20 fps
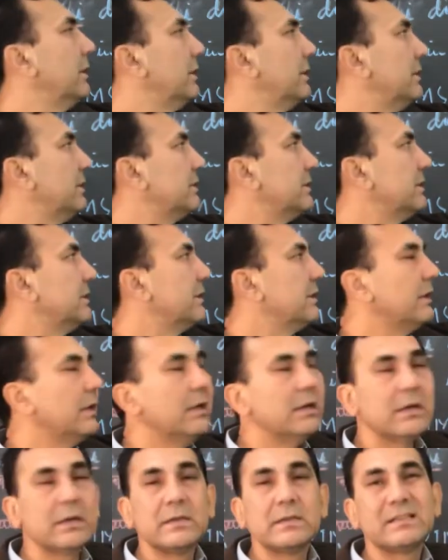this is
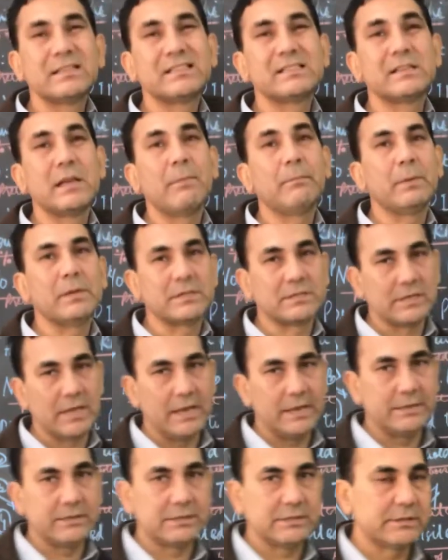the sample
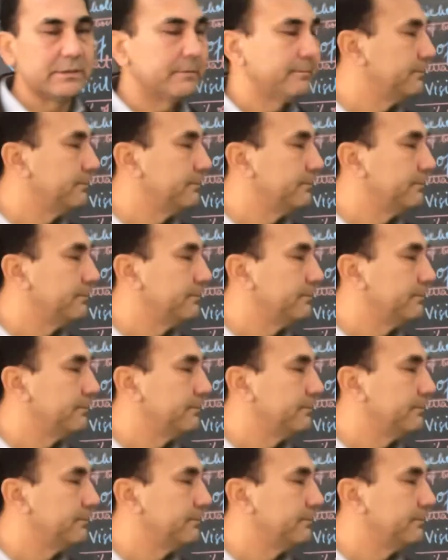size.